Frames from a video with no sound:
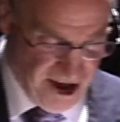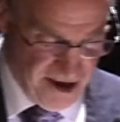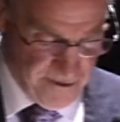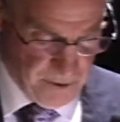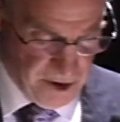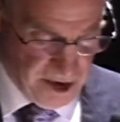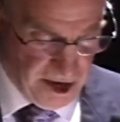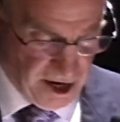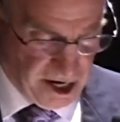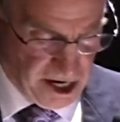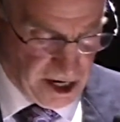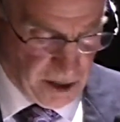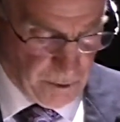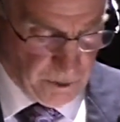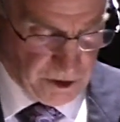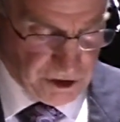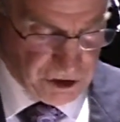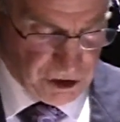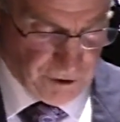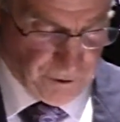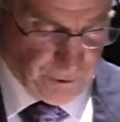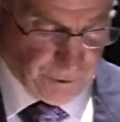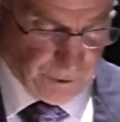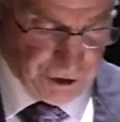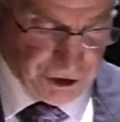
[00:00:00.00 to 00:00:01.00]
5BR
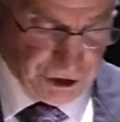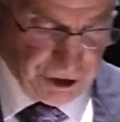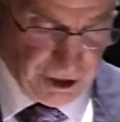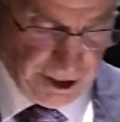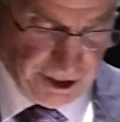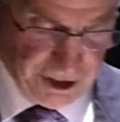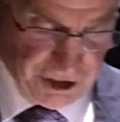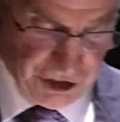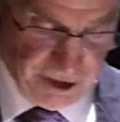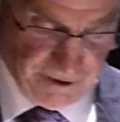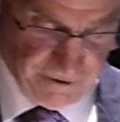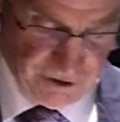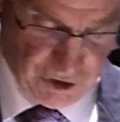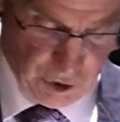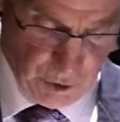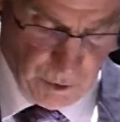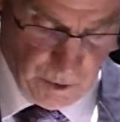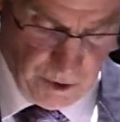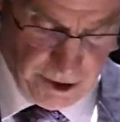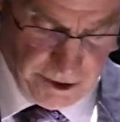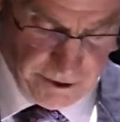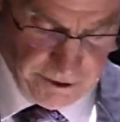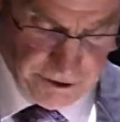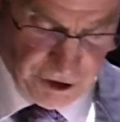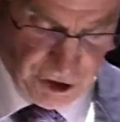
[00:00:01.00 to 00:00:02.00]
was the first R.C.A.F
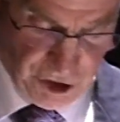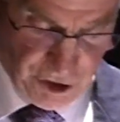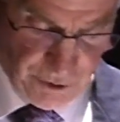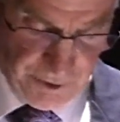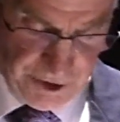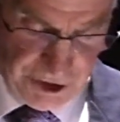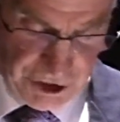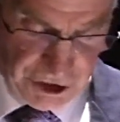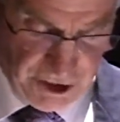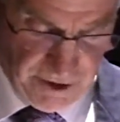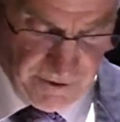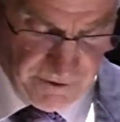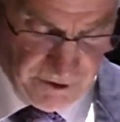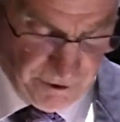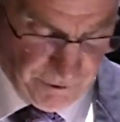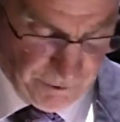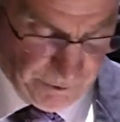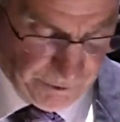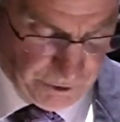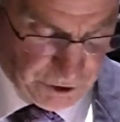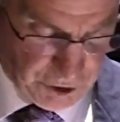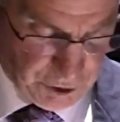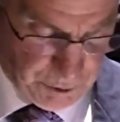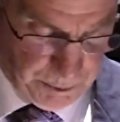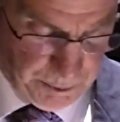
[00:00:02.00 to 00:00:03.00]
squadron to receive the
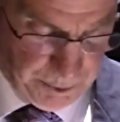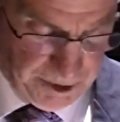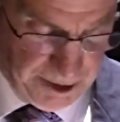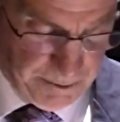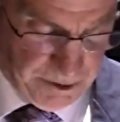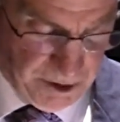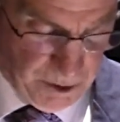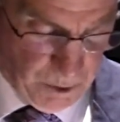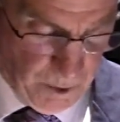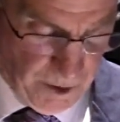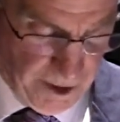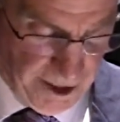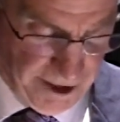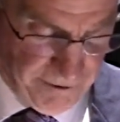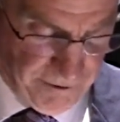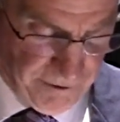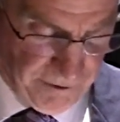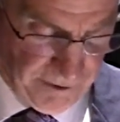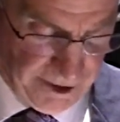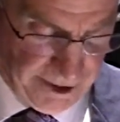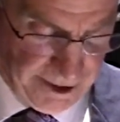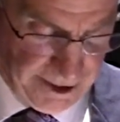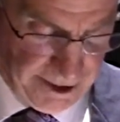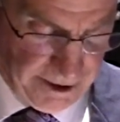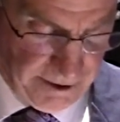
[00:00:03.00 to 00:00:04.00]
first PBY
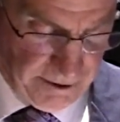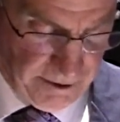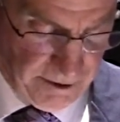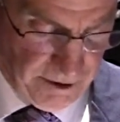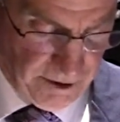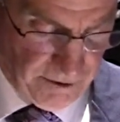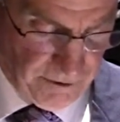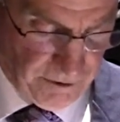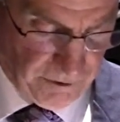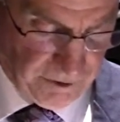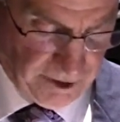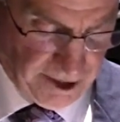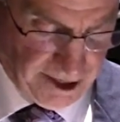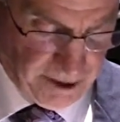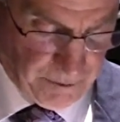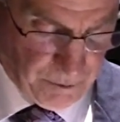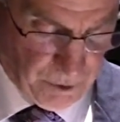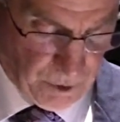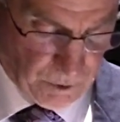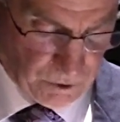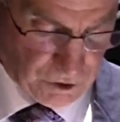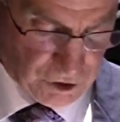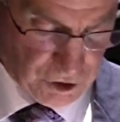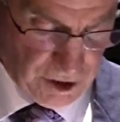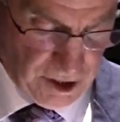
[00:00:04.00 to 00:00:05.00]
flying
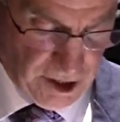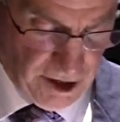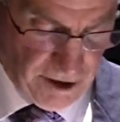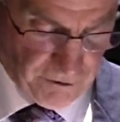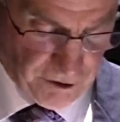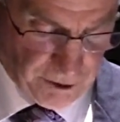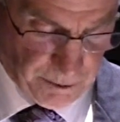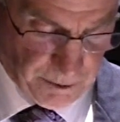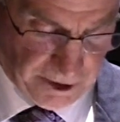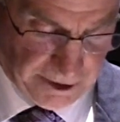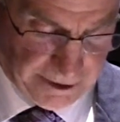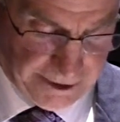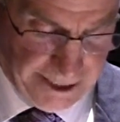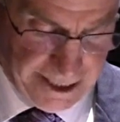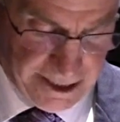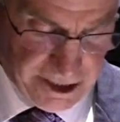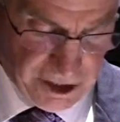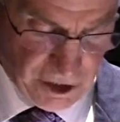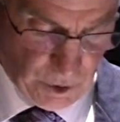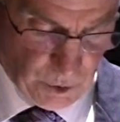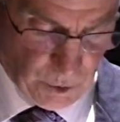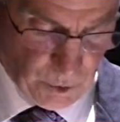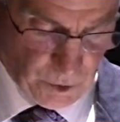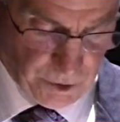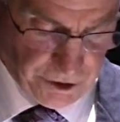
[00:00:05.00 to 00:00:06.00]
boats from
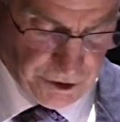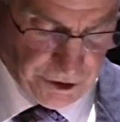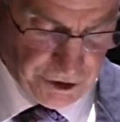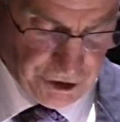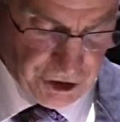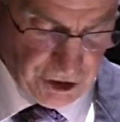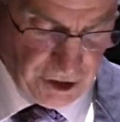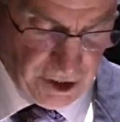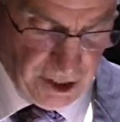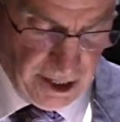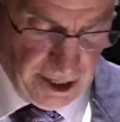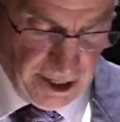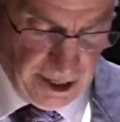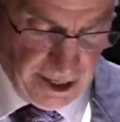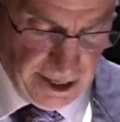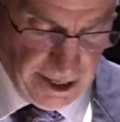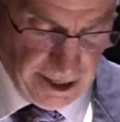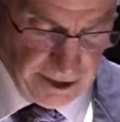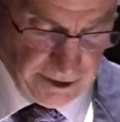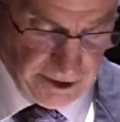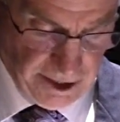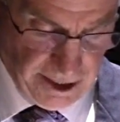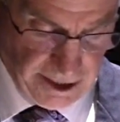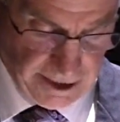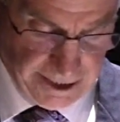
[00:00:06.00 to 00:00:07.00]
Canadian orders
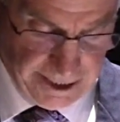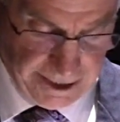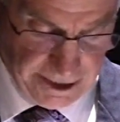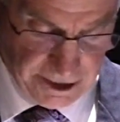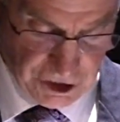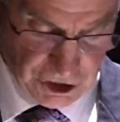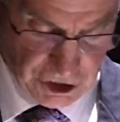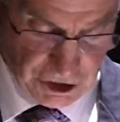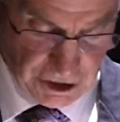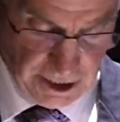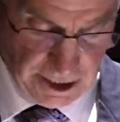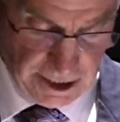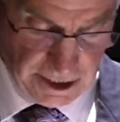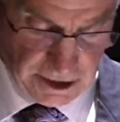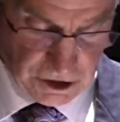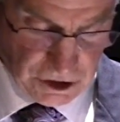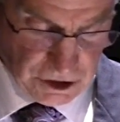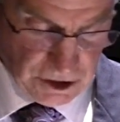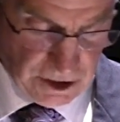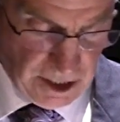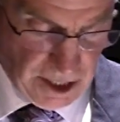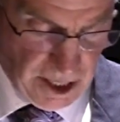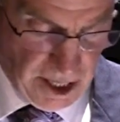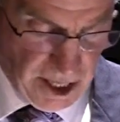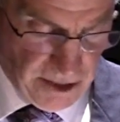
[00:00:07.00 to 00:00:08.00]
in the United
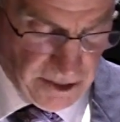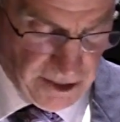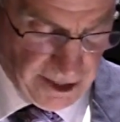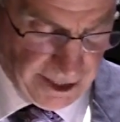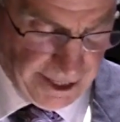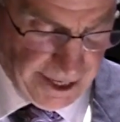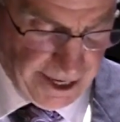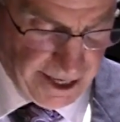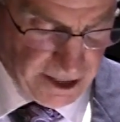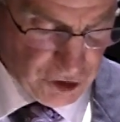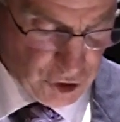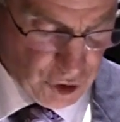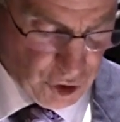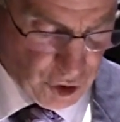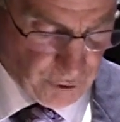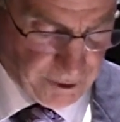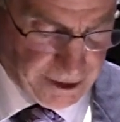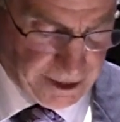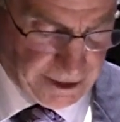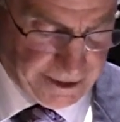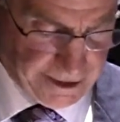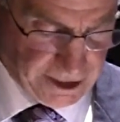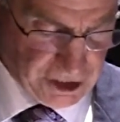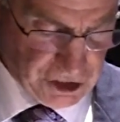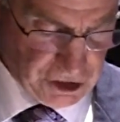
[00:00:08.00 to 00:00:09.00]
States. The Canso
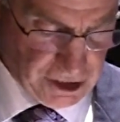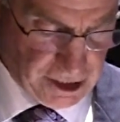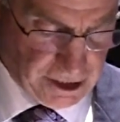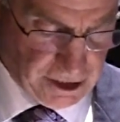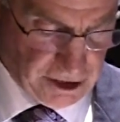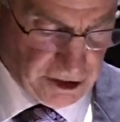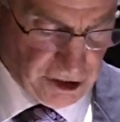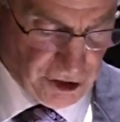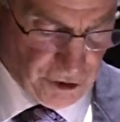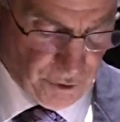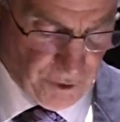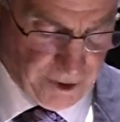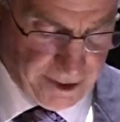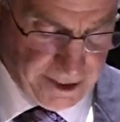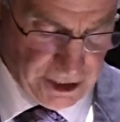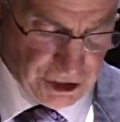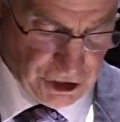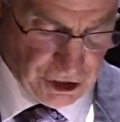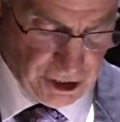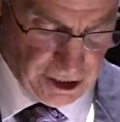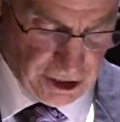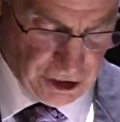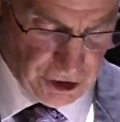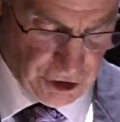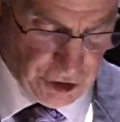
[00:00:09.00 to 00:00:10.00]
greatly extended the
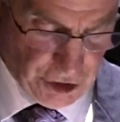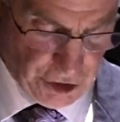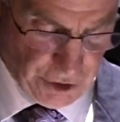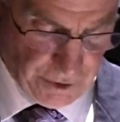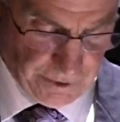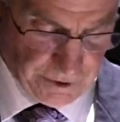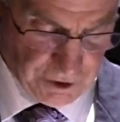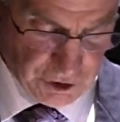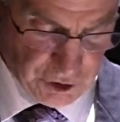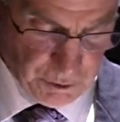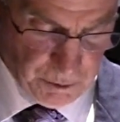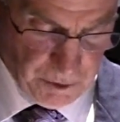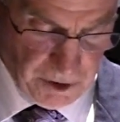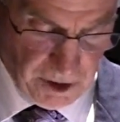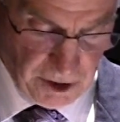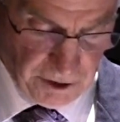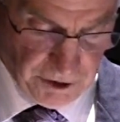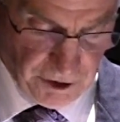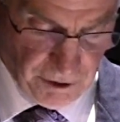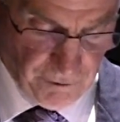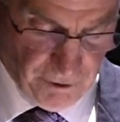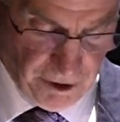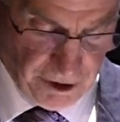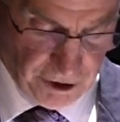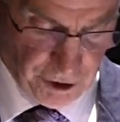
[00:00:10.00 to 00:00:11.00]
range and endurance
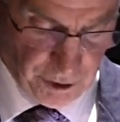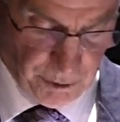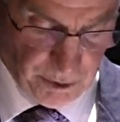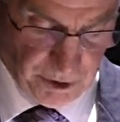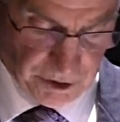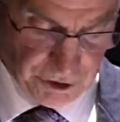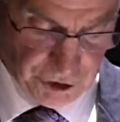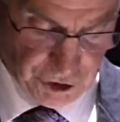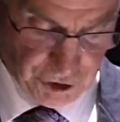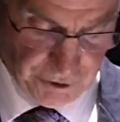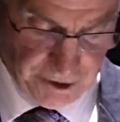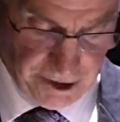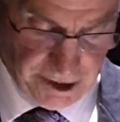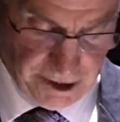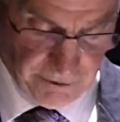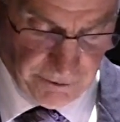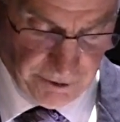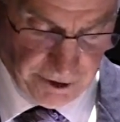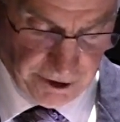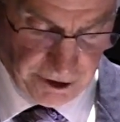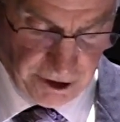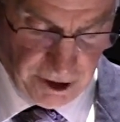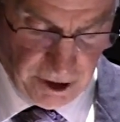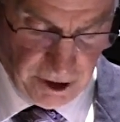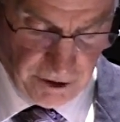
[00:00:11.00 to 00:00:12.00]
beyond the vulnerable
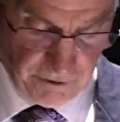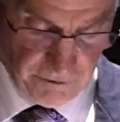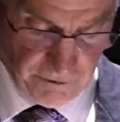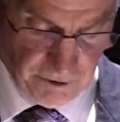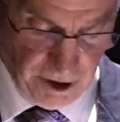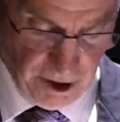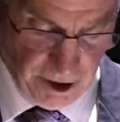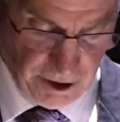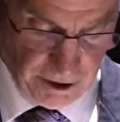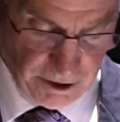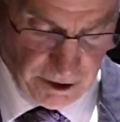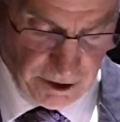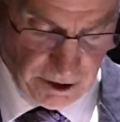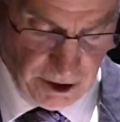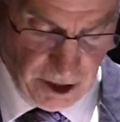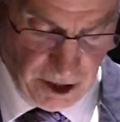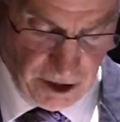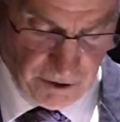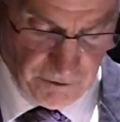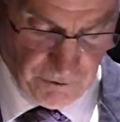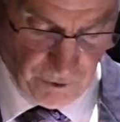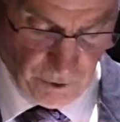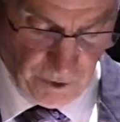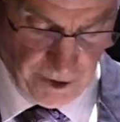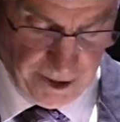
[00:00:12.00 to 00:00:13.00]
Stranraer on
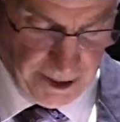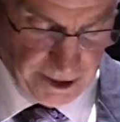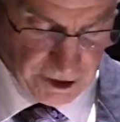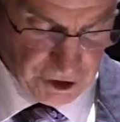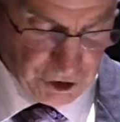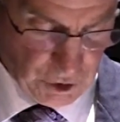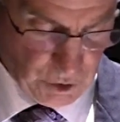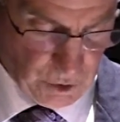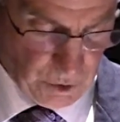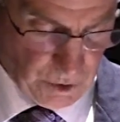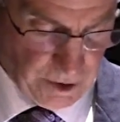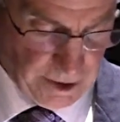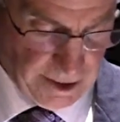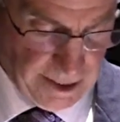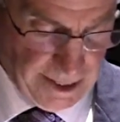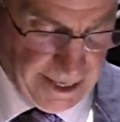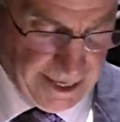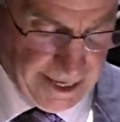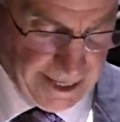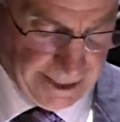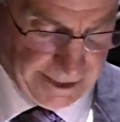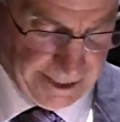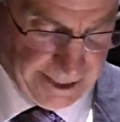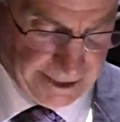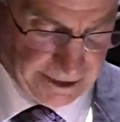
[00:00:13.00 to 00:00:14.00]
convoy escort
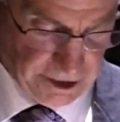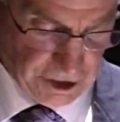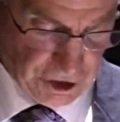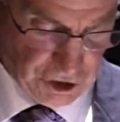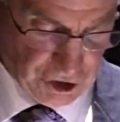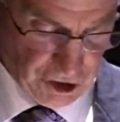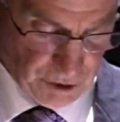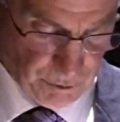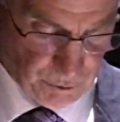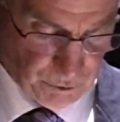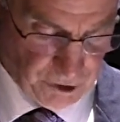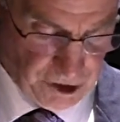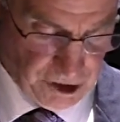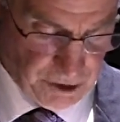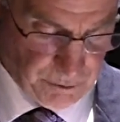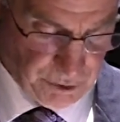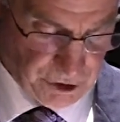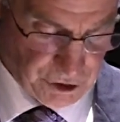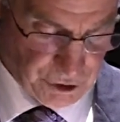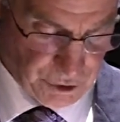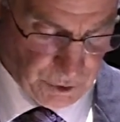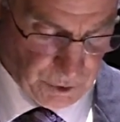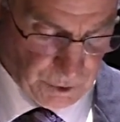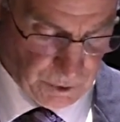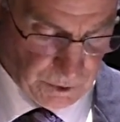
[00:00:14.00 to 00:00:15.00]
and anti-submarine
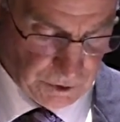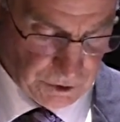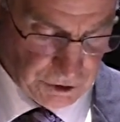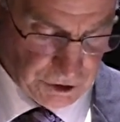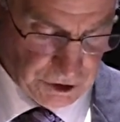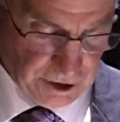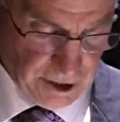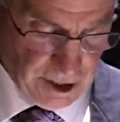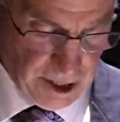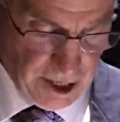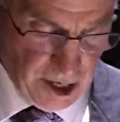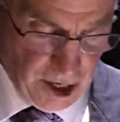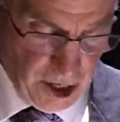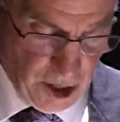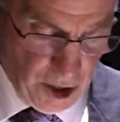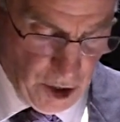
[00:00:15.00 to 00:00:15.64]
patrols.